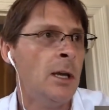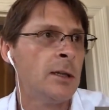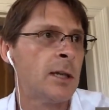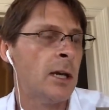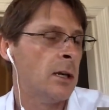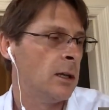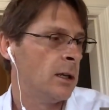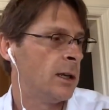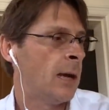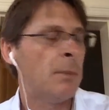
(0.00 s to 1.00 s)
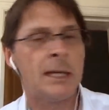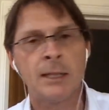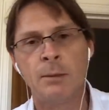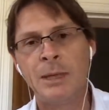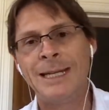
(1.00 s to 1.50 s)
So that makes
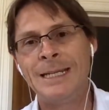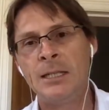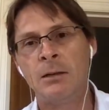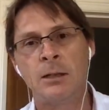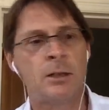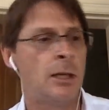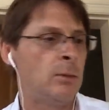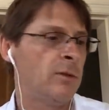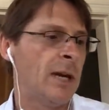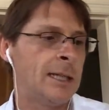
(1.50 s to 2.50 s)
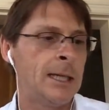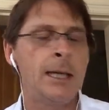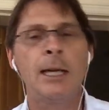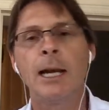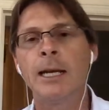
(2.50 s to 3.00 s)
it a bit easier in terms of
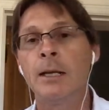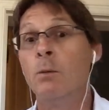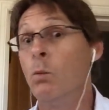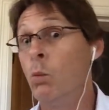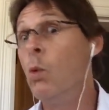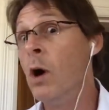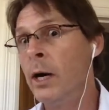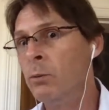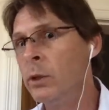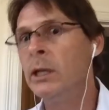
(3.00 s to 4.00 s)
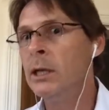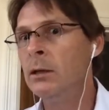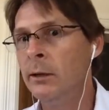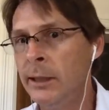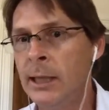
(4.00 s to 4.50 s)
articulating why we need
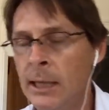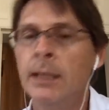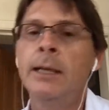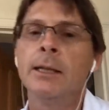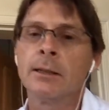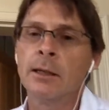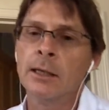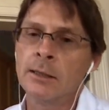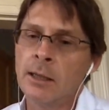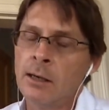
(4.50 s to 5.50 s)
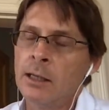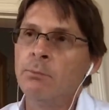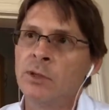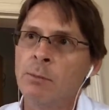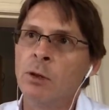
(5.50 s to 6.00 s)
learning analytics. And so I
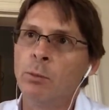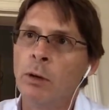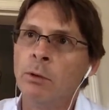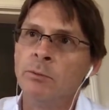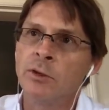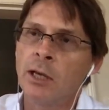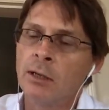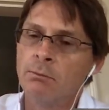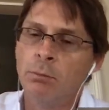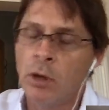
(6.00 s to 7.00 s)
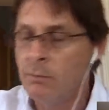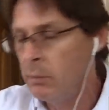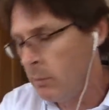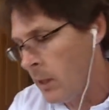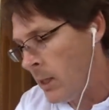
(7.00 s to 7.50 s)
think some of the problems that Bob
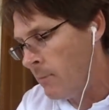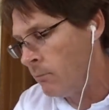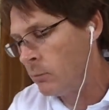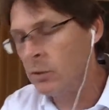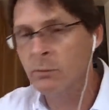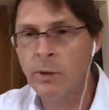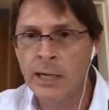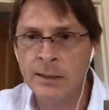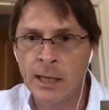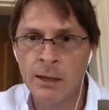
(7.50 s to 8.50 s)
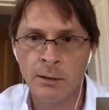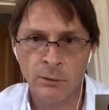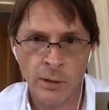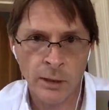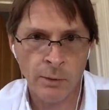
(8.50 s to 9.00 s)
sort of raised there in
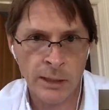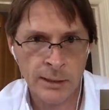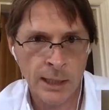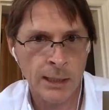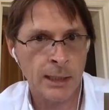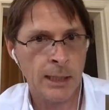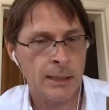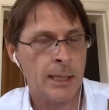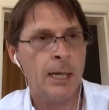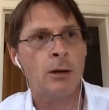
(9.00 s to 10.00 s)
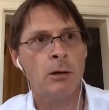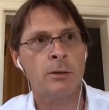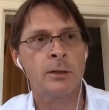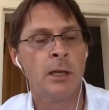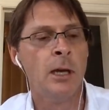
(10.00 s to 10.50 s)
trying to understand the key stakeholders,